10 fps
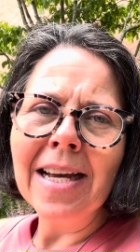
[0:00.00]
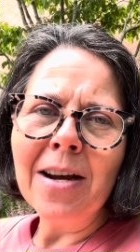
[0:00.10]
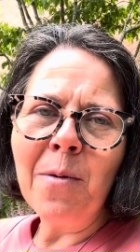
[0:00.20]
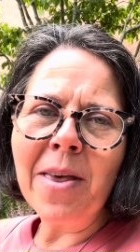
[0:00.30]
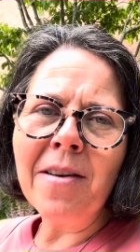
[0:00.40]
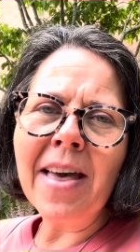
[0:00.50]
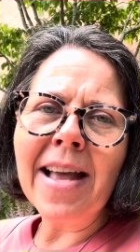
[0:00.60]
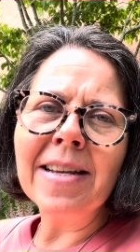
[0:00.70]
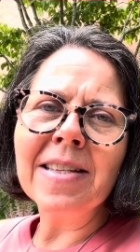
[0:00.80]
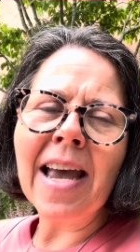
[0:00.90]
whether
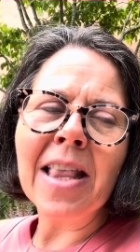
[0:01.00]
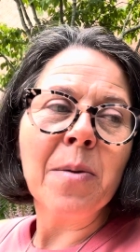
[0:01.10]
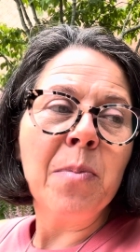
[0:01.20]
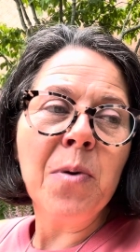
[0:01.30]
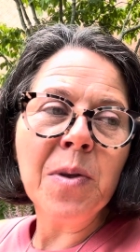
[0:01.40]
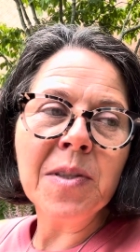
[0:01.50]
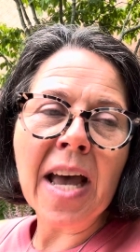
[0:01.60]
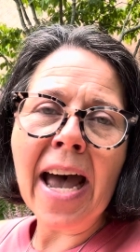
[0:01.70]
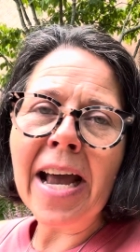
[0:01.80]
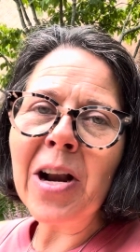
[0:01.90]
that is at the
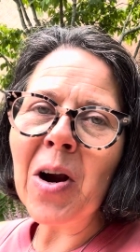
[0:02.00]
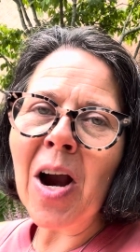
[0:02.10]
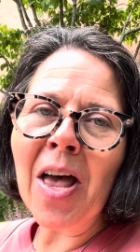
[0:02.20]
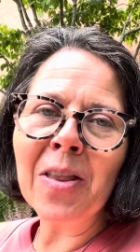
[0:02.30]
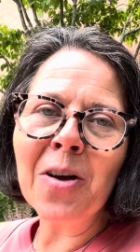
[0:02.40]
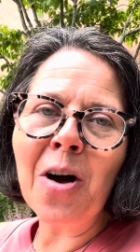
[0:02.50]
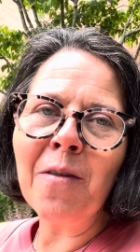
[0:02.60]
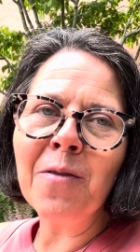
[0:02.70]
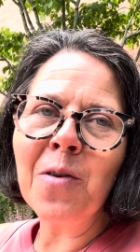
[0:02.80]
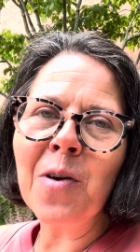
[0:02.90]
poolside or on the
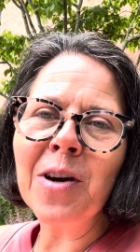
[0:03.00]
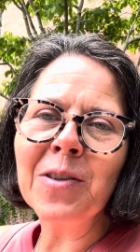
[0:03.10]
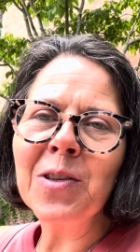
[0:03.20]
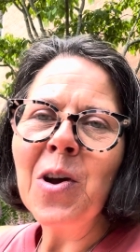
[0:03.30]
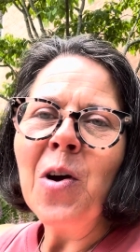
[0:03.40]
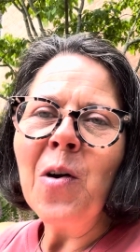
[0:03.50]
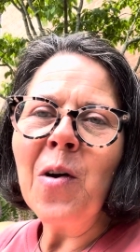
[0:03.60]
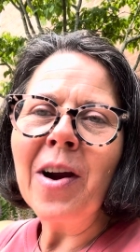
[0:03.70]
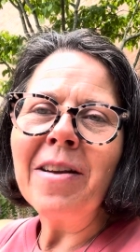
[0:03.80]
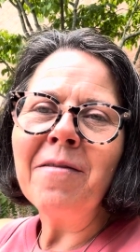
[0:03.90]
golf course
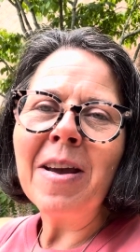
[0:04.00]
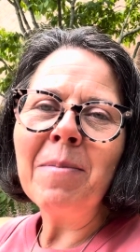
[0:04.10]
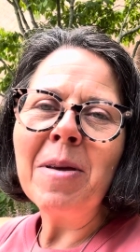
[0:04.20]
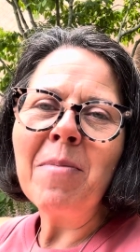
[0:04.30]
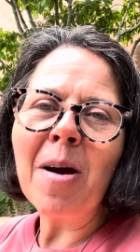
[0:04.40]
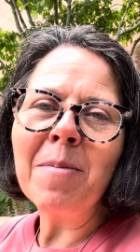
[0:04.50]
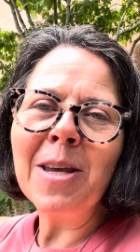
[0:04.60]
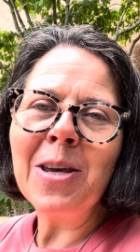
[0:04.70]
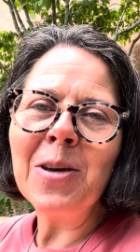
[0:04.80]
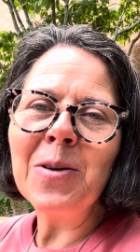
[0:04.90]
or in family
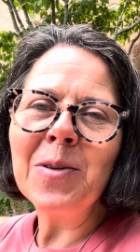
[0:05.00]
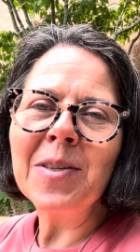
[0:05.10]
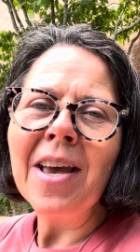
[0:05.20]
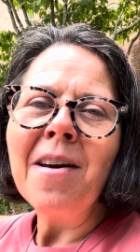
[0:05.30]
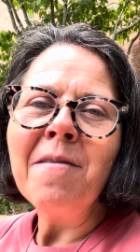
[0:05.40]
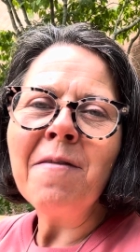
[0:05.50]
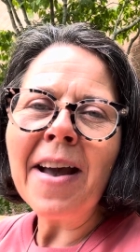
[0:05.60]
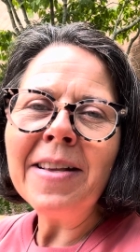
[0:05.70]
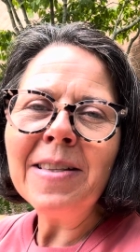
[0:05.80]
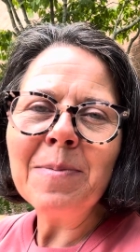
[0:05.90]
barbecues.
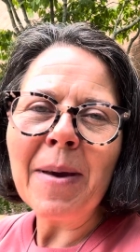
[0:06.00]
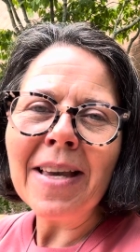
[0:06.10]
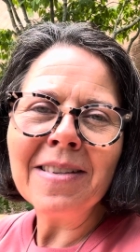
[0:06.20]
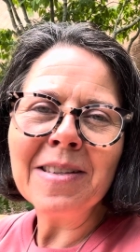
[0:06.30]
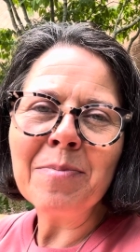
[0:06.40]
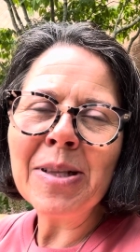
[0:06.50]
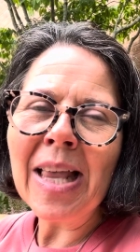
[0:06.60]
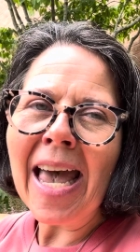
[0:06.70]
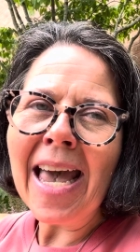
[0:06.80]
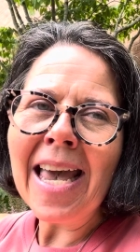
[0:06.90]
Find space to
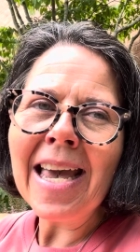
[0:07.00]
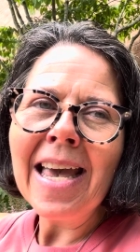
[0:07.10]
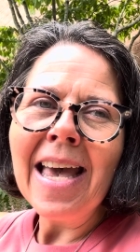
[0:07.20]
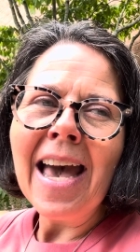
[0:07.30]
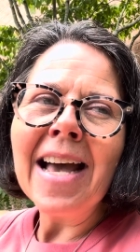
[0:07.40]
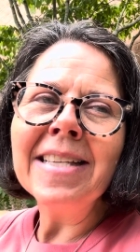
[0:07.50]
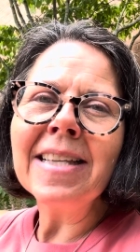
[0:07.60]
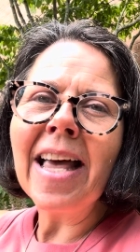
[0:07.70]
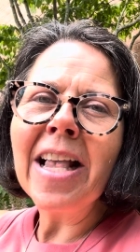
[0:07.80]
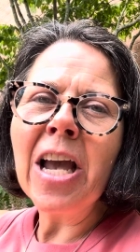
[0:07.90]
play and to
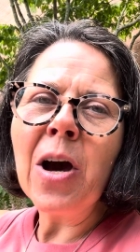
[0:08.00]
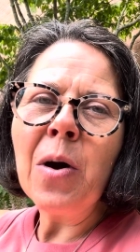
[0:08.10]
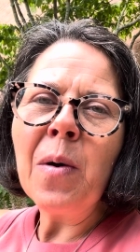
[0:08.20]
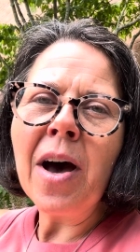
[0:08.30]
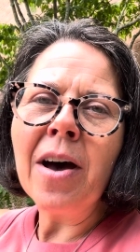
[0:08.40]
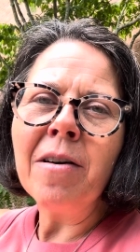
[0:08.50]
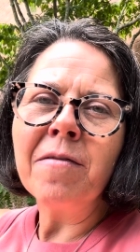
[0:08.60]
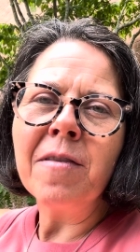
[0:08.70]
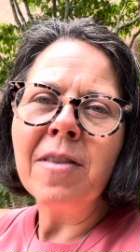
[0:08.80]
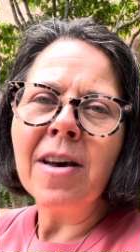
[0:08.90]
let go
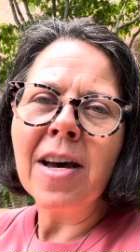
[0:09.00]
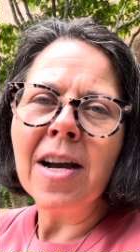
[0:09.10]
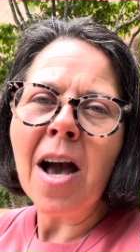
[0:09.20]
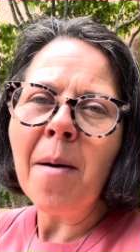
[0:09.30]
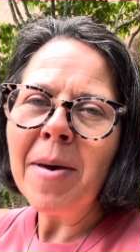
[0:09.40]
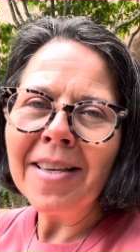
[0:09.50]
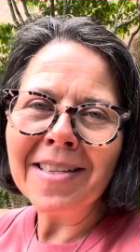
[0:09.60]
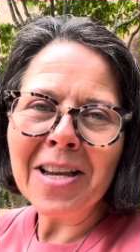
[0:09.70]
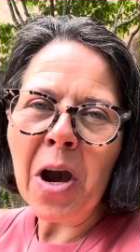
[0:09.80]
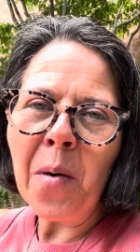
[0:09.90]
of the comings
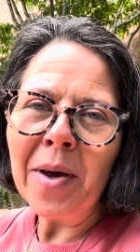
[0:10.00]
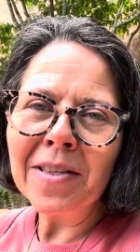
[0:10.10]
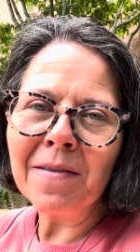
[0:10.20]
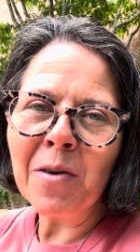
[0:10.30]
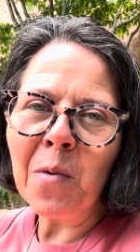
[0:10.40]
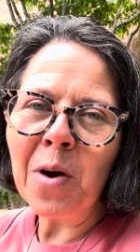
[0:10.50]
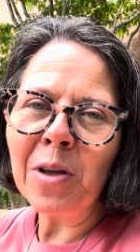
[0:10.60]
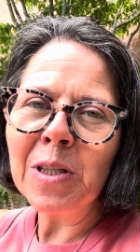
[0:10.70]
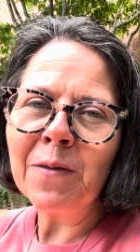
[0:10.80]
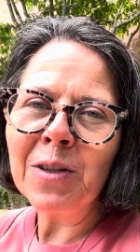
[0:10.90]
and goings of the
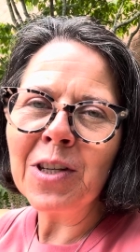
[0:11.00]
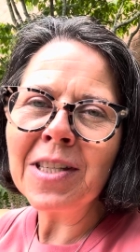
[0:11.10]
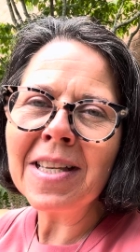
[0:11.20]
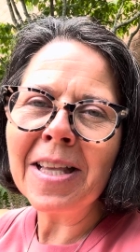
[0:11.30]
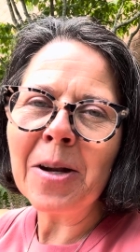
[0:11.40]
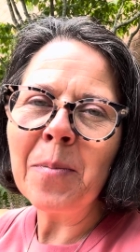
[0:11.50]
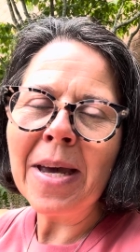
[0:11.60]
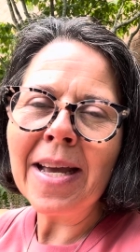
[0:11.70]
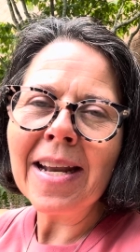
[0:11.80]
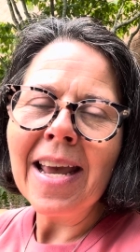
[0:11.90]
world for just a little bit,